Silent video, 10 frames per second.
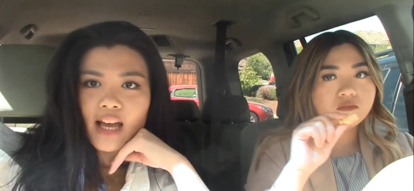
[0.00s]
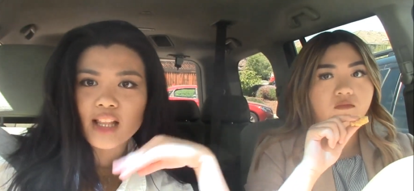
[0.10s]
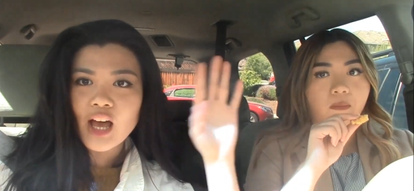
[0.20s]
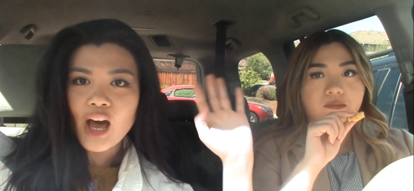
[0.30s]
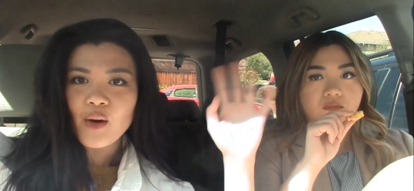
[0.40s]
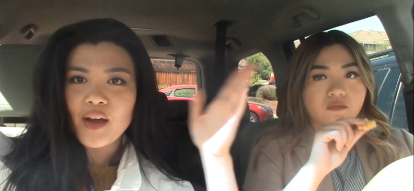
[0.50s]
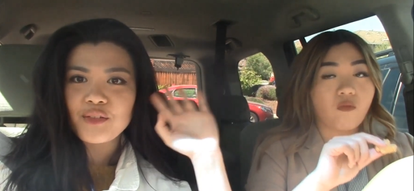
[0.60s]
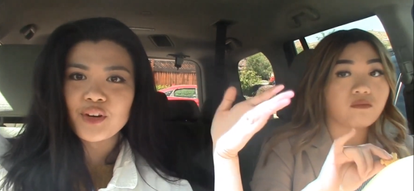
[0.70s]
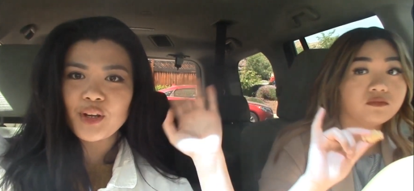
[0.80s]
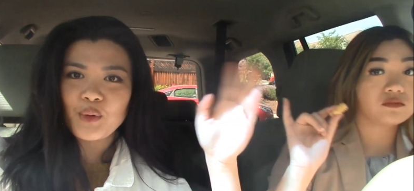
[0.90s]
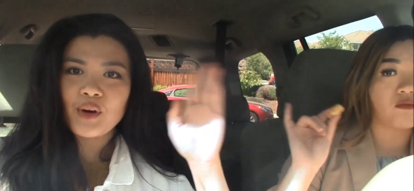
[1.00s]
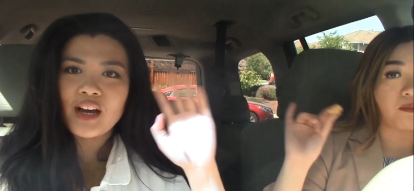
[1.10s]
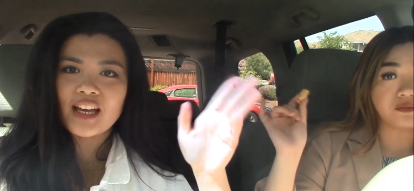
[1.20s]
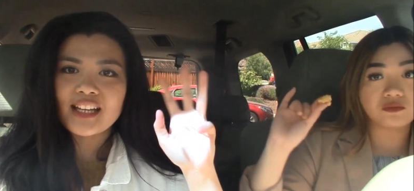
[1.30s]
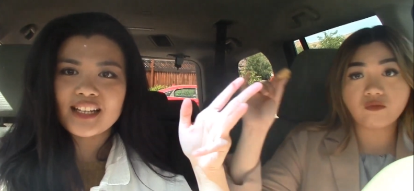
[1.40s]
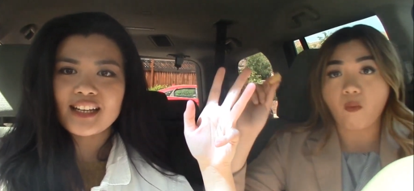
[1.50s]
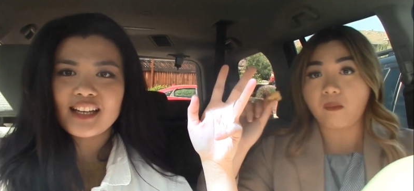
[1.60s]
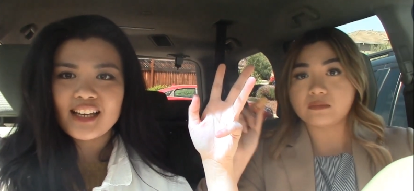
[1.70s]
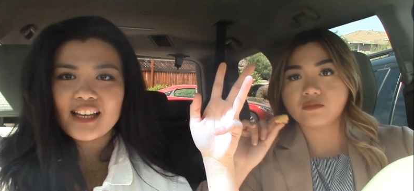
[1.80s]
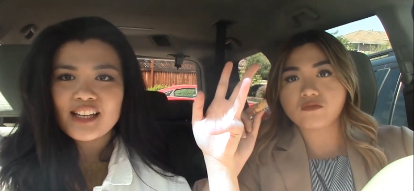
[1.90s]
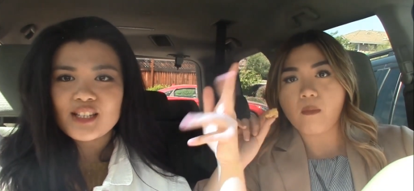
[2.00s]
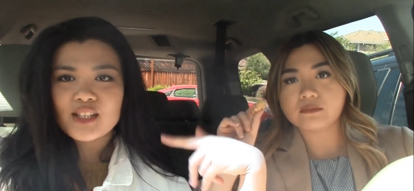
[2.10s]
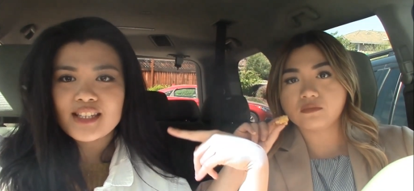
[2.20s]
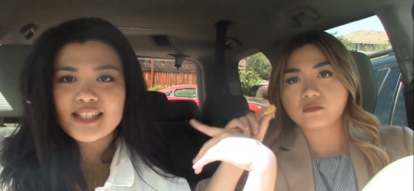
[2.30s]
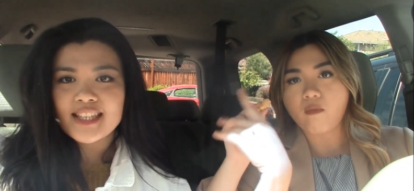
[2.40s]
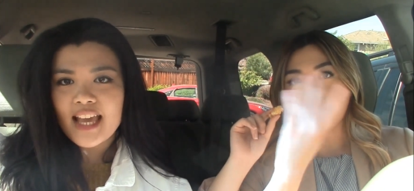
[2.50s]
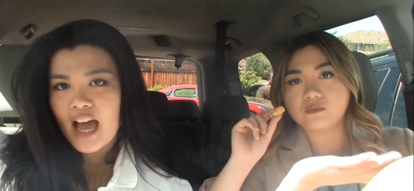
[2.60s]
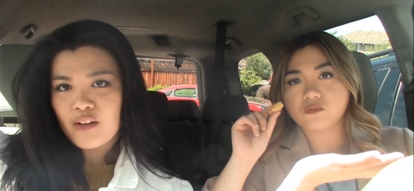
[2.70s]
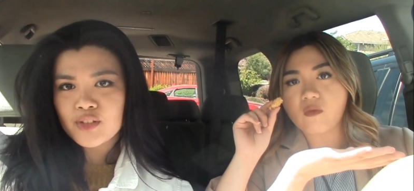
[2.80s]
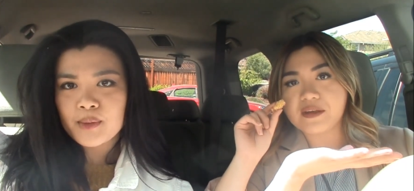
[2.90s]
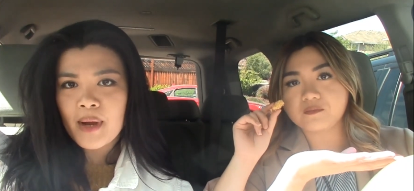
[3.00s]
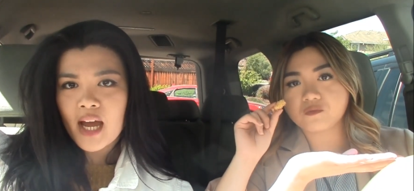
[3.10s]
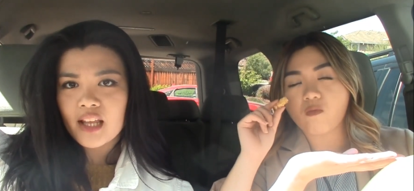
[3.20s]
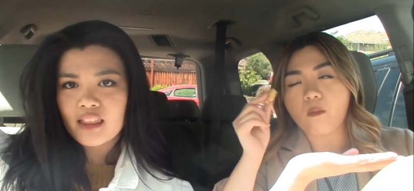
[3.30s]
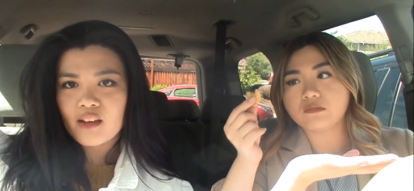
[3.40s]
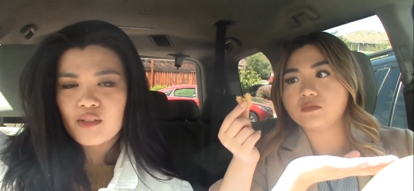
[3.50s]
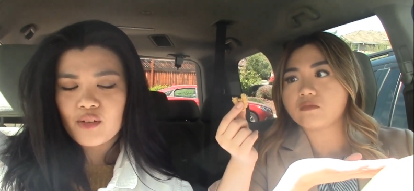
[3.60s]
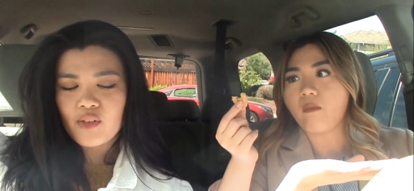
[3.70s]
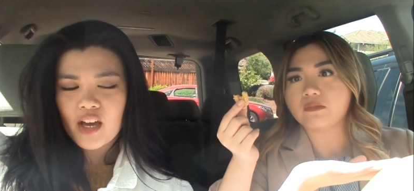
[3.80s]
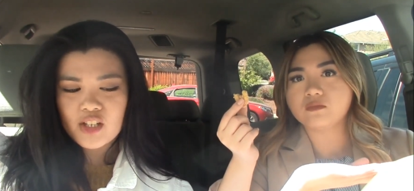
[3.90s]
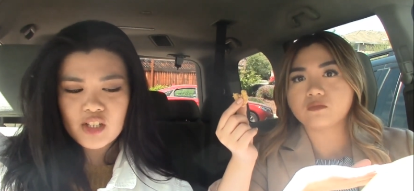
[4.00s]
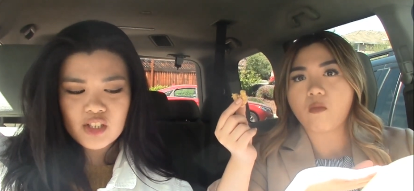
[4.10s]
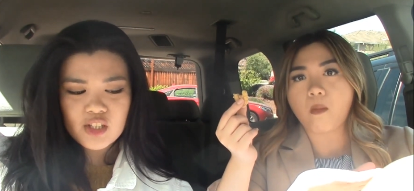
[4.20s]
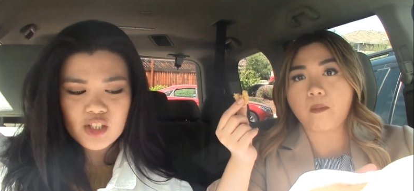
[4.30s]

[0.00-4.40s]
Speaker 1: Hello, everyone! So this is the aftermath of the fashion